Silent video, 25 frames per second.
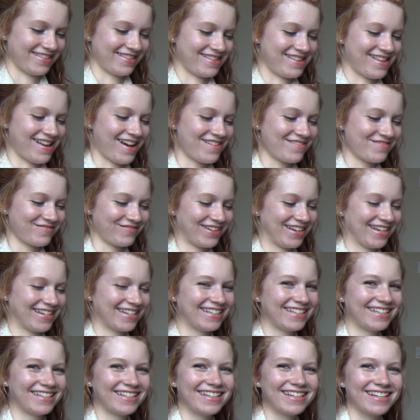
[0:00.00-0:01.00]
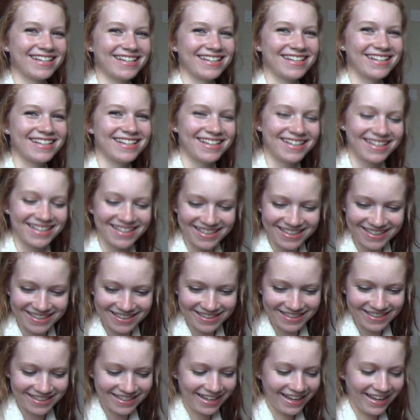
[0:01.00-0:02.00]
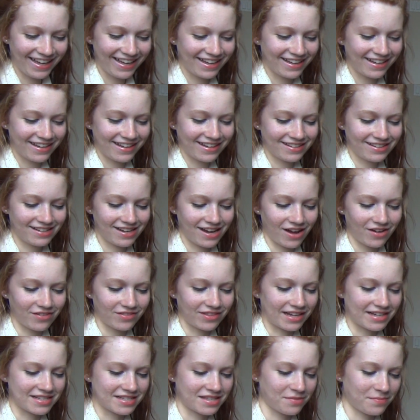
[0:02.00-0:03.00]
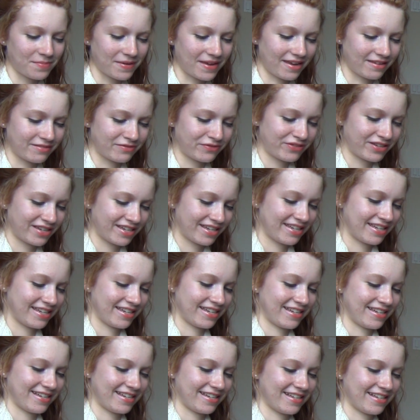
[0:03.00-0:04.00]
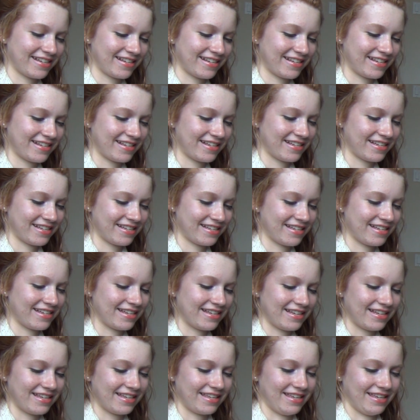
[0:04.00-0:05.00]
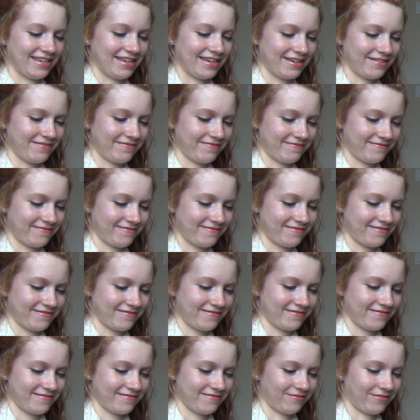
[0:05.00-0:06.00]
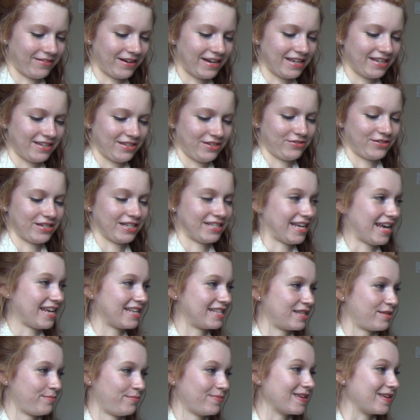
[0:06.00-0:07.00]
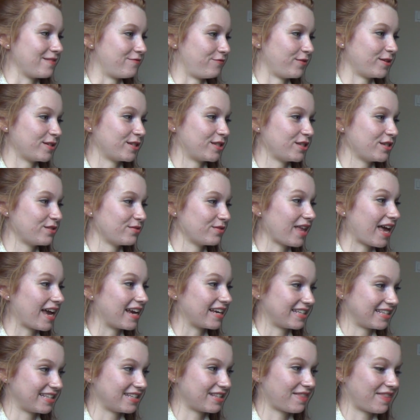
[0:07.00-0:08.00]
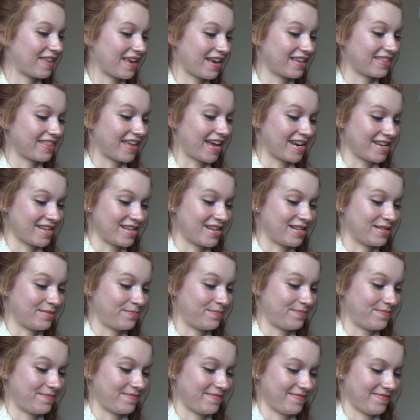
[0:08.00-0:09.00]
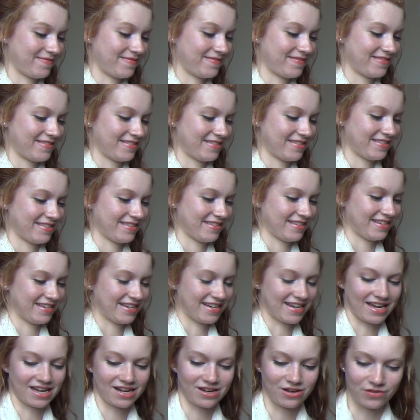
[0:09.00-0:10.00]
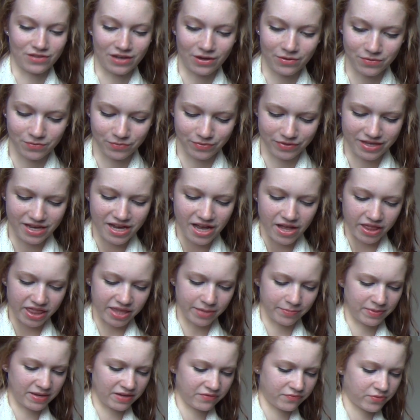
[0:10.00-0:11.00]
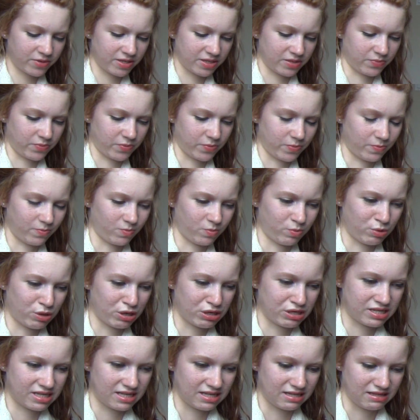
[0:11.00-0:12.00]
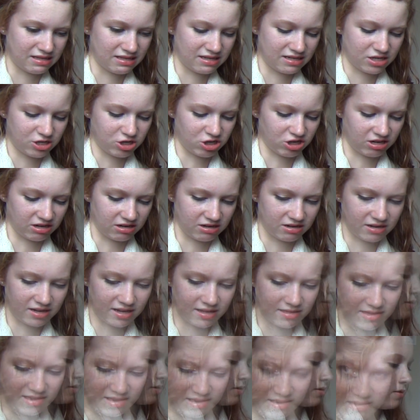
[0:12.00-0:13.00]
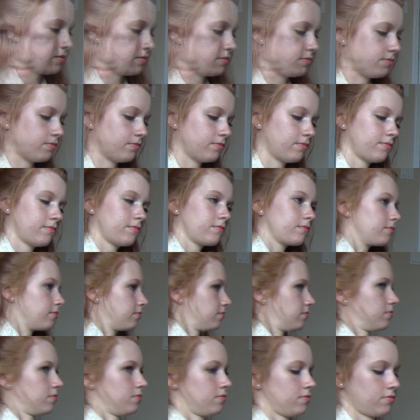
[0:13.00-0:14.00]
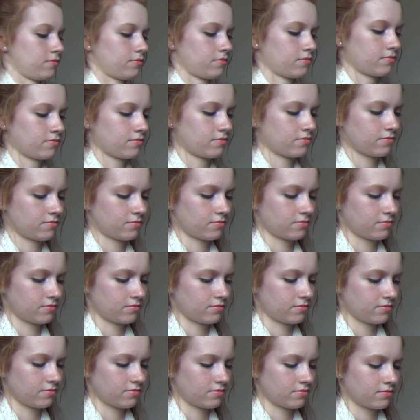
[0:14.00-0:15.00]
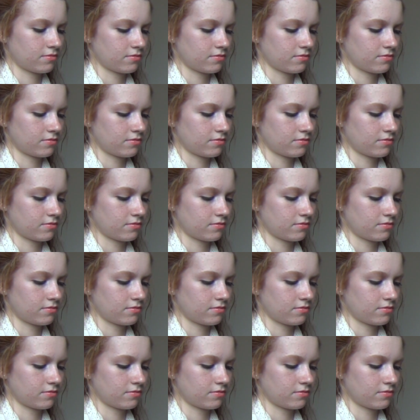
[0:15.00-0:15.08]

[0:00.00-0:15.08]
No. That is chicken and gravy. No, that's the beef. Oh, no, it is not. Yep. Wait, you can taste the beef once you like think that. Oh, that's disgusting. I know that one. The beef was worse than the chicken, yeah, I think. I need the water because this is still in my mouth.